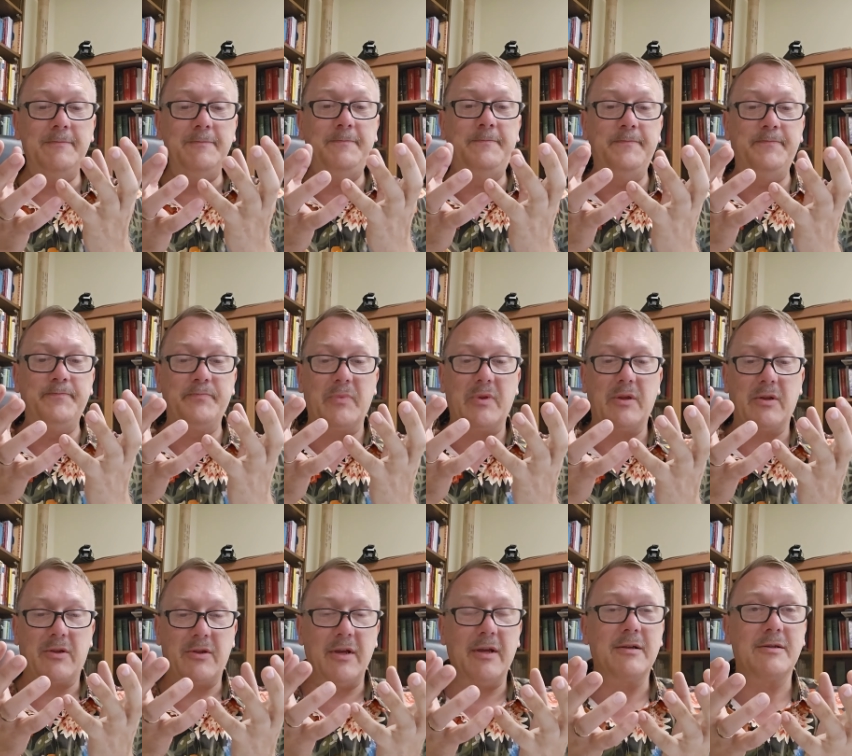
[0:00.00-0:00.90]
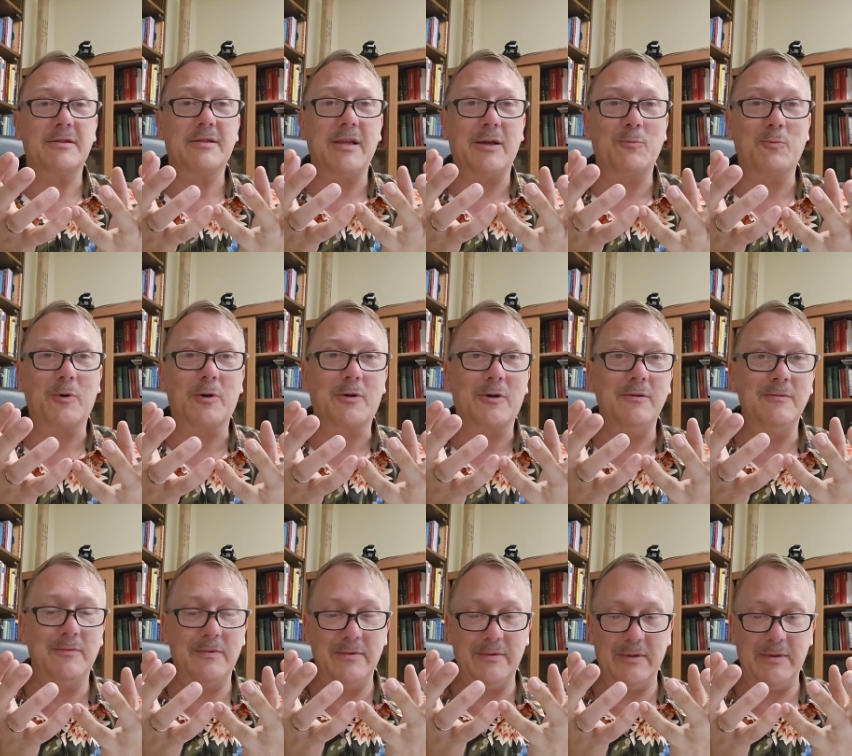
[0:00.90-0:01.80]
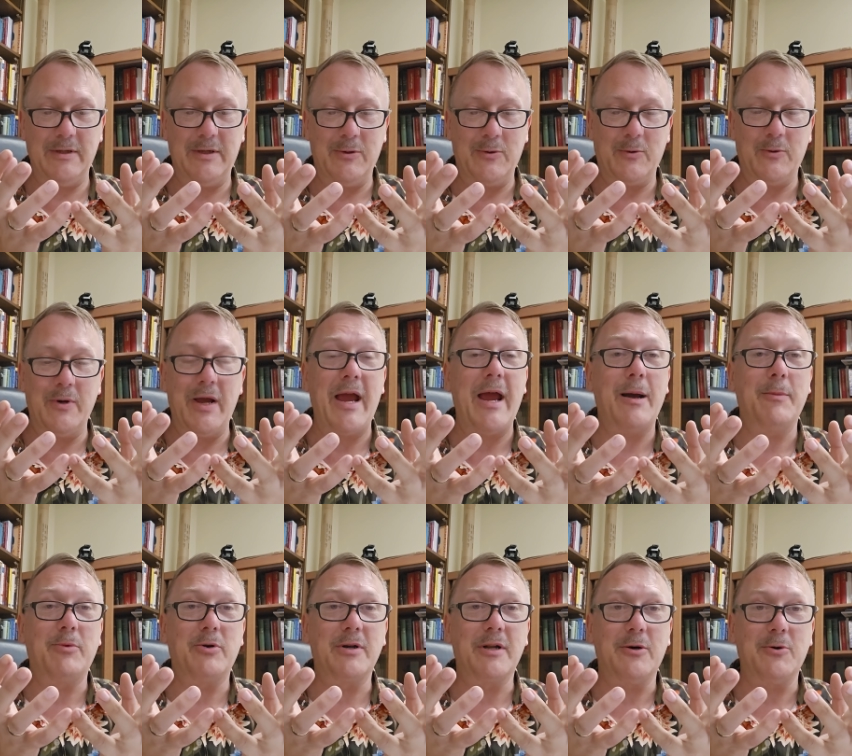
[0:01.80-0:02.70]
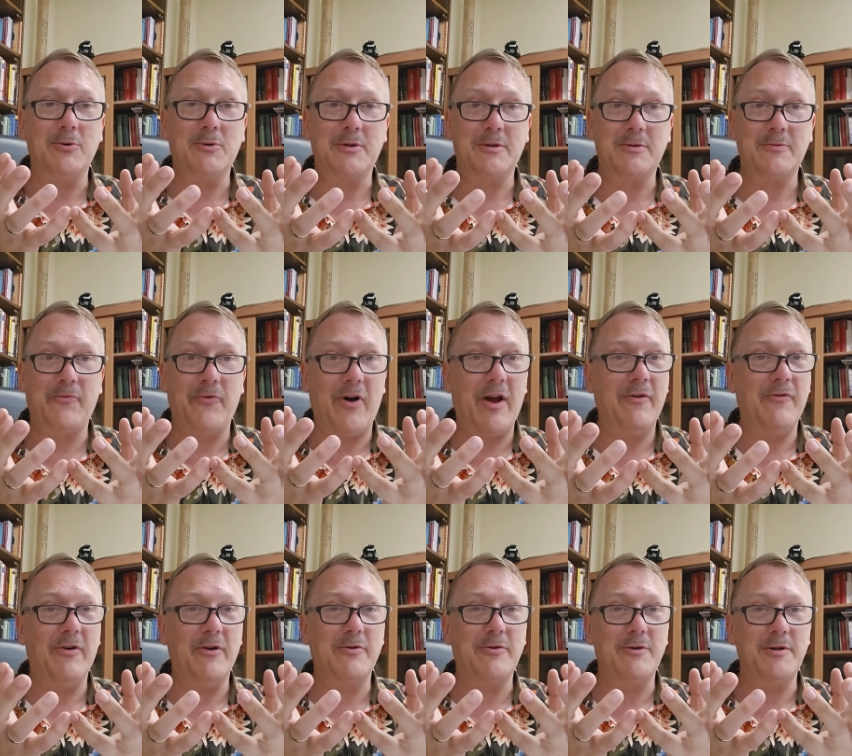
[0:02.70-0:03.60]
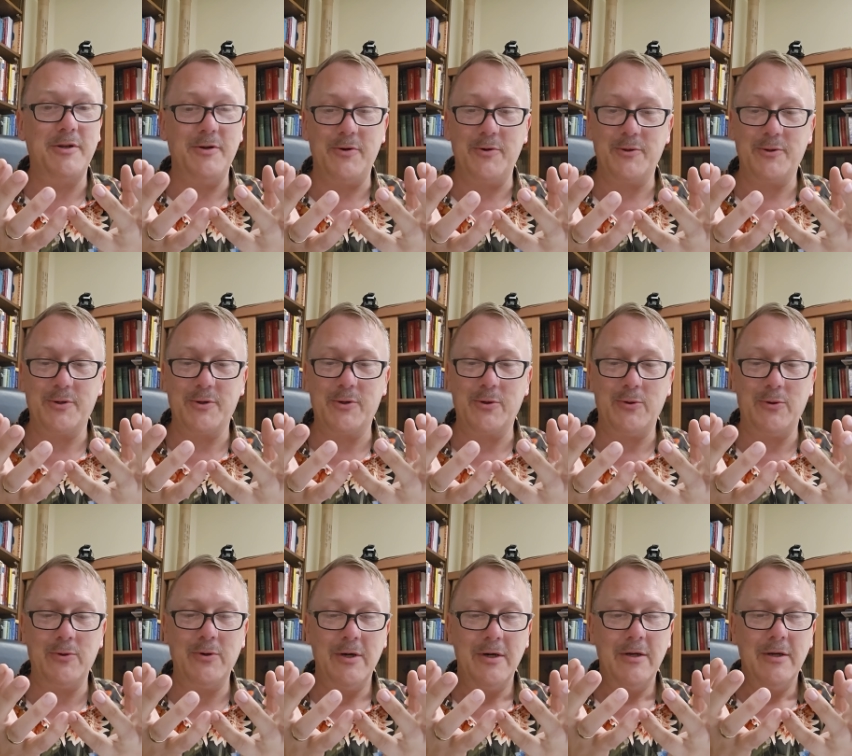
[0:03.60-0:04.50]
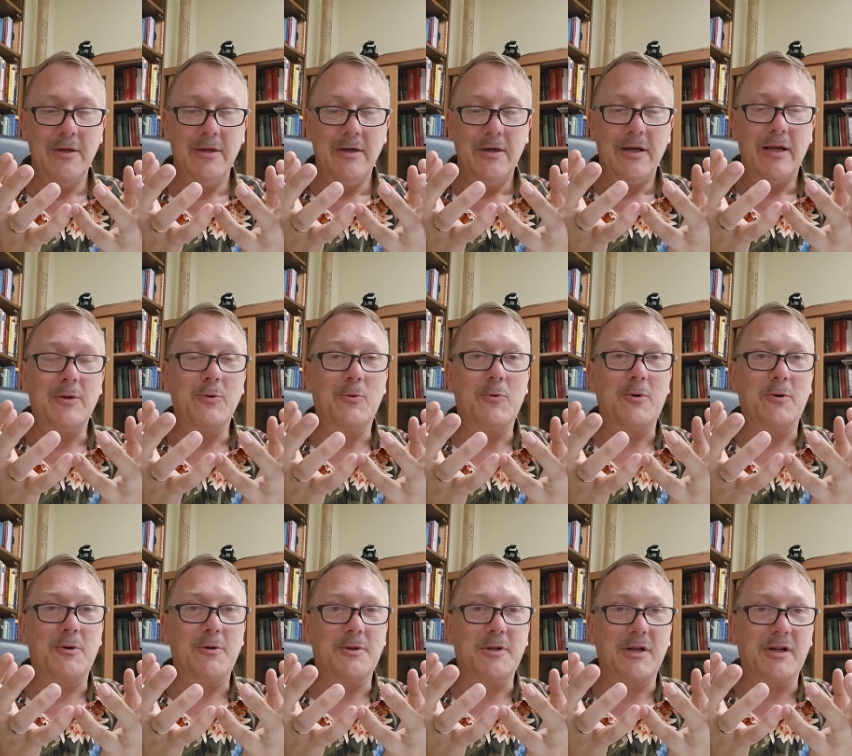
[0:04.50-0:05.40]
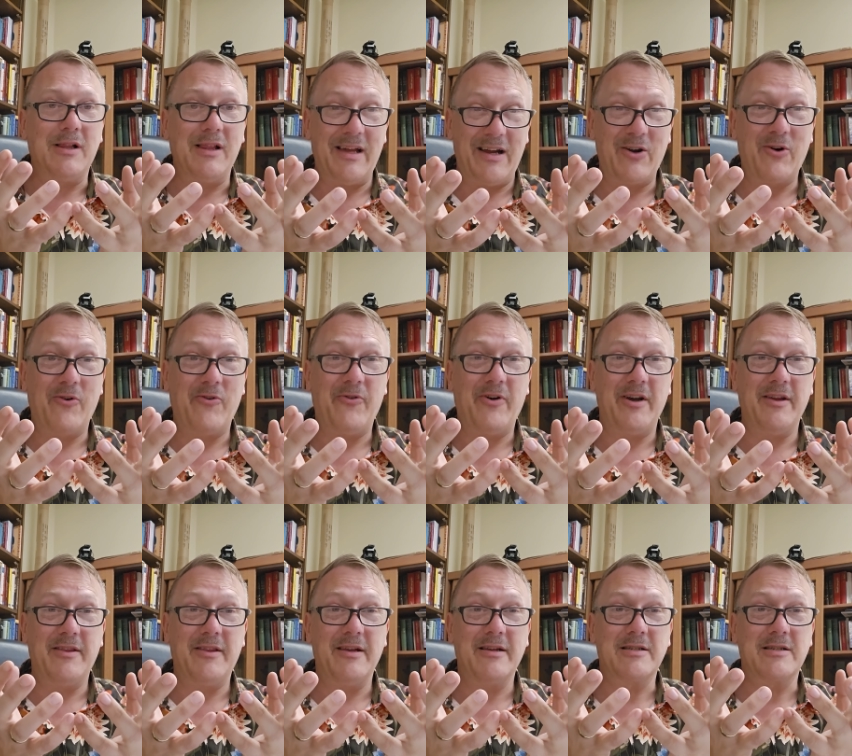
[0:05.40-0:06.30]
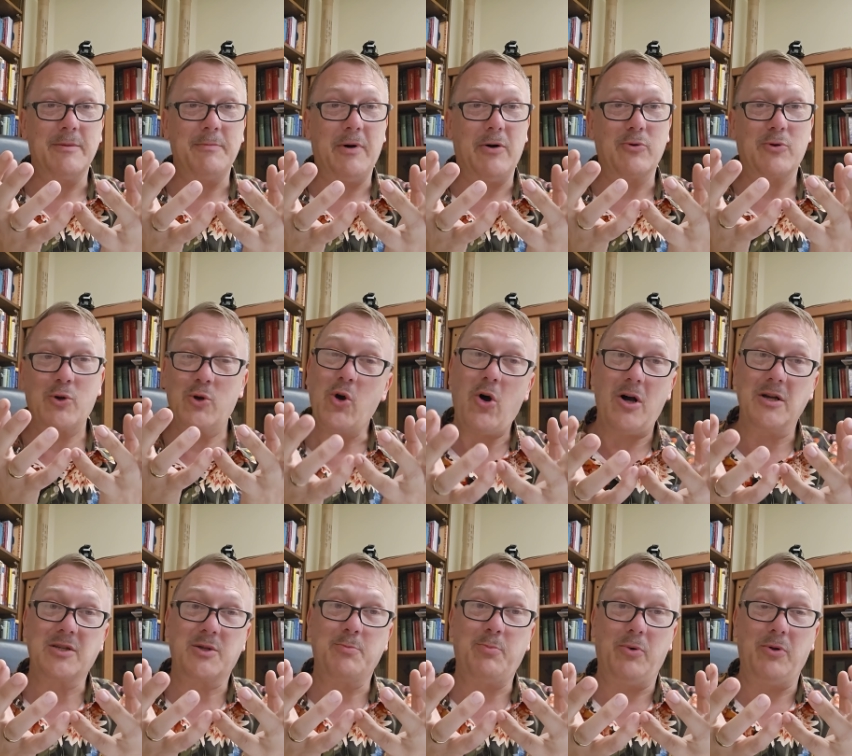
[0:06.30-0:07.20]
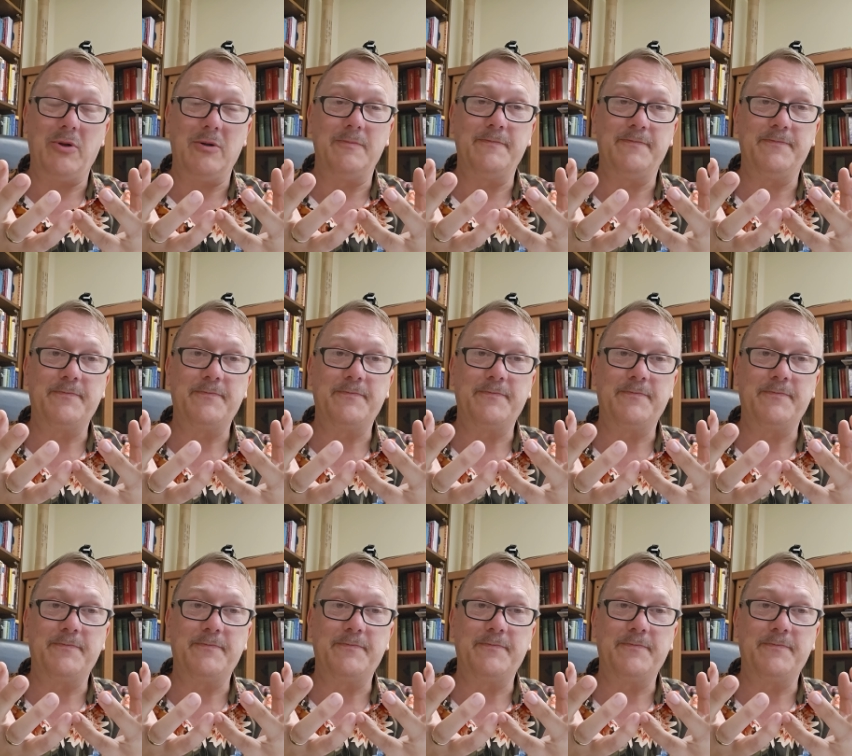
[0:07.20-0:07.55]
the things that were, you know, hammered out 500 years ago in order to clarify things about gospel,